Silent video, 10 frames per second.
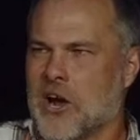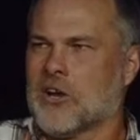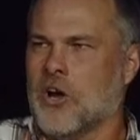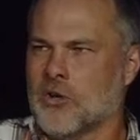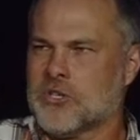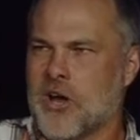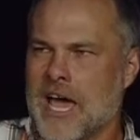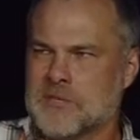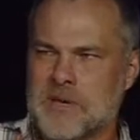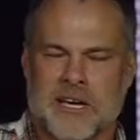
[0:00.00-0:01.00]
in our culture
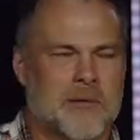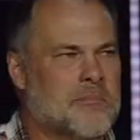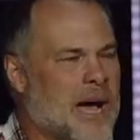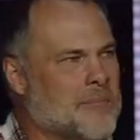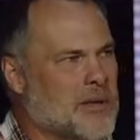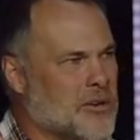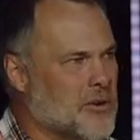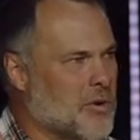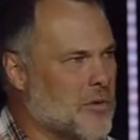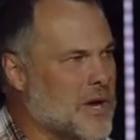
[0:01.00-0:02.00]
has become
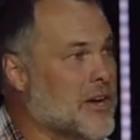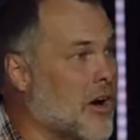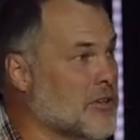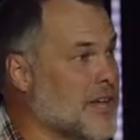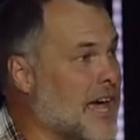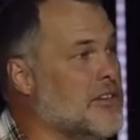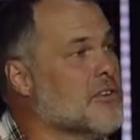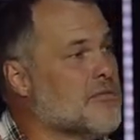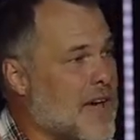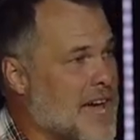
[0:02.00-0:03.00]
popular to where we call
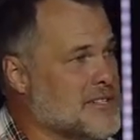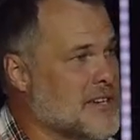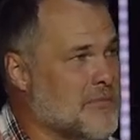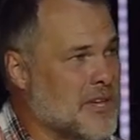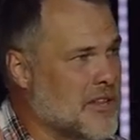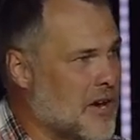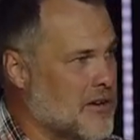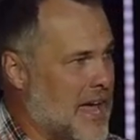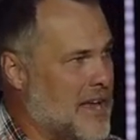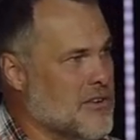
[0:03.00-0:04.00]
Daniel fast something that
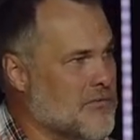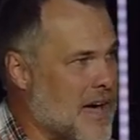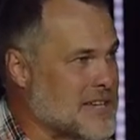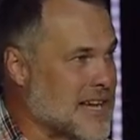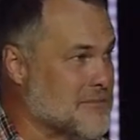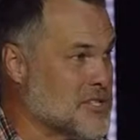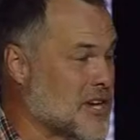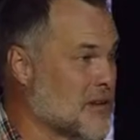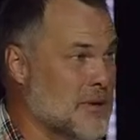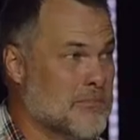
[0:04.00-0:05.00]
aren't Daniel fast. I'm
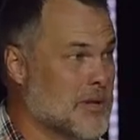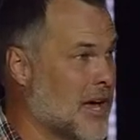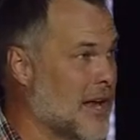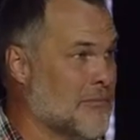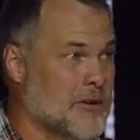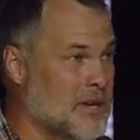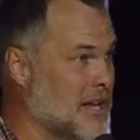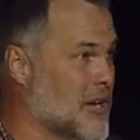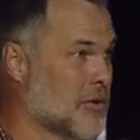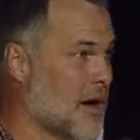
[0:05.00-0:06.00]
just going to be blunt, and I'm going to
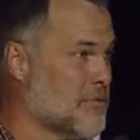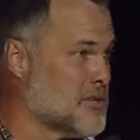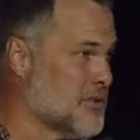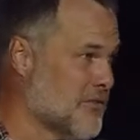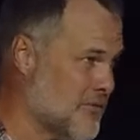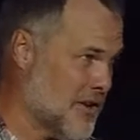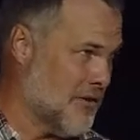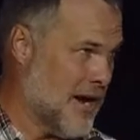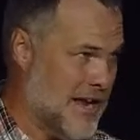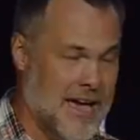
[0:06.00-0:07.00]
be an equal opportunity
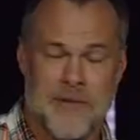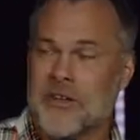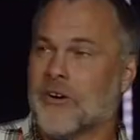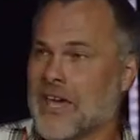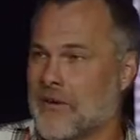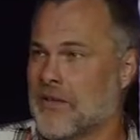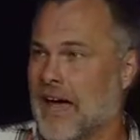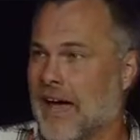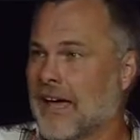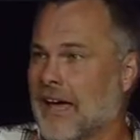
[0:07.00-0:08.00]
offender right now. How many are okay
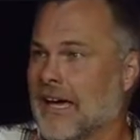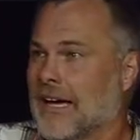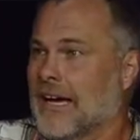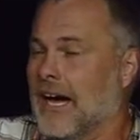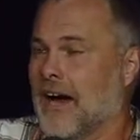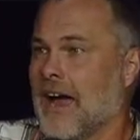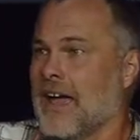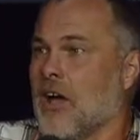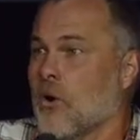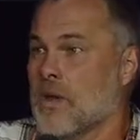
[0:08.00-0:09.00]
with that? All
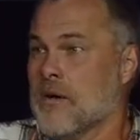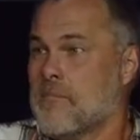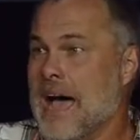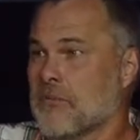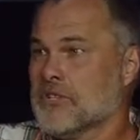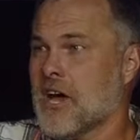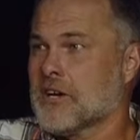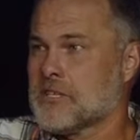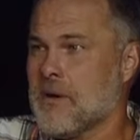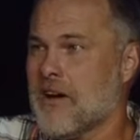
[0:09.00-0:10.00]
right. When the Bible
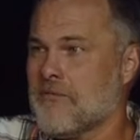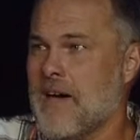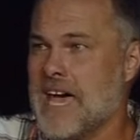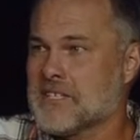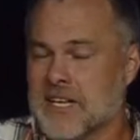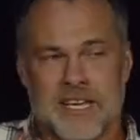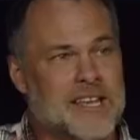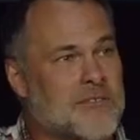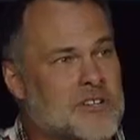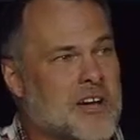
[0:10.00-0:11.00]
talks about fasting,
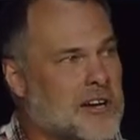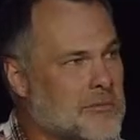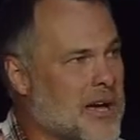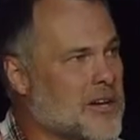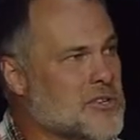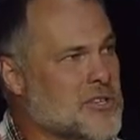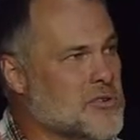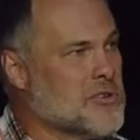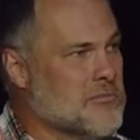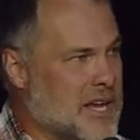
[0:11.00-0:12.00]
it never talked about your
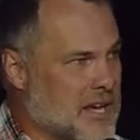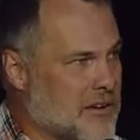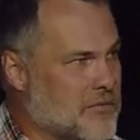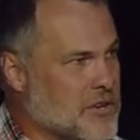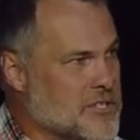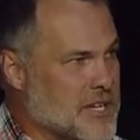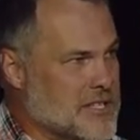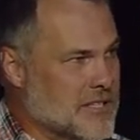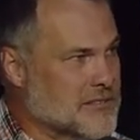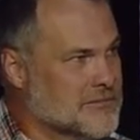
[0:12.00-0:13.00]
social media for a
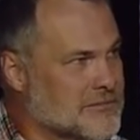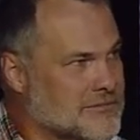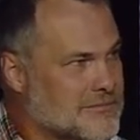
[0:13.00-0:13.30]
season.